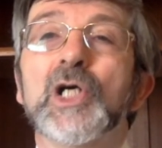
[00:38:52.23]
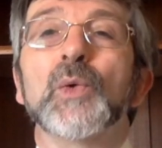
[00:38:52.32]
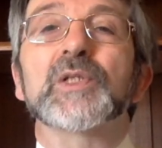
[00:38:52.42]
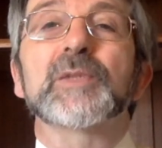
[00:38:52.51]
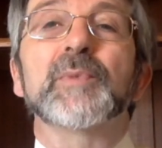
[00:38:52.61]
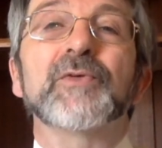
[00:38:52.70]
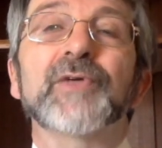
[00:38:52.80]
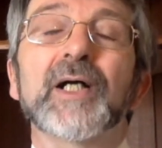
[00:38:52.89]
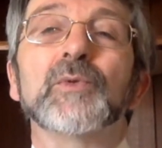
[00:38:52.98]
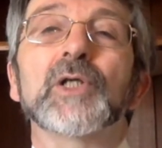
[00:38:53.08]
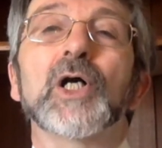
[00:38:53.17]
was to be
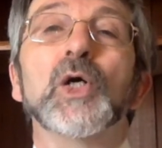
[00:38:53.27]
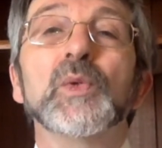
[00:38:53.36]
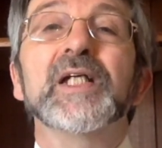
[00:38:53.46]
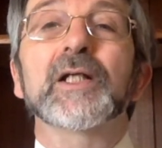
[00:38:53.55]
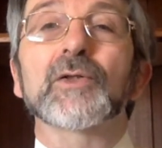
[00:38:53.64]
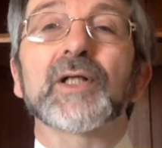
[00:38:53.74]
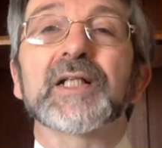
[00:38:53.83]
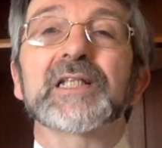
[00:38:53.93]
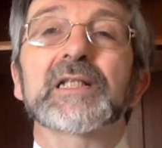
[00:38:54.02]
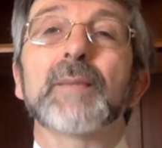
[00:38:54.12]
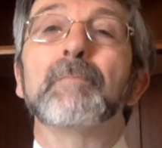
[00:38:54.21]
found only in
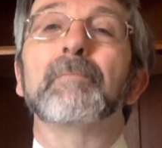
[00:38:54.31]
Christ,